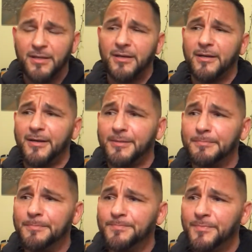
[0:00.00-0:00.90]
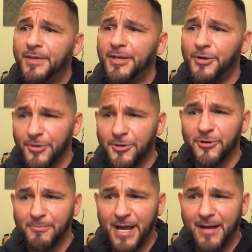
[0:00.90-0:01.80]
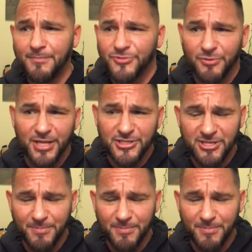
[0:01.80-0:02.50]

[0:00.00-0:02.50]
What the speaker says: and her mom's relationship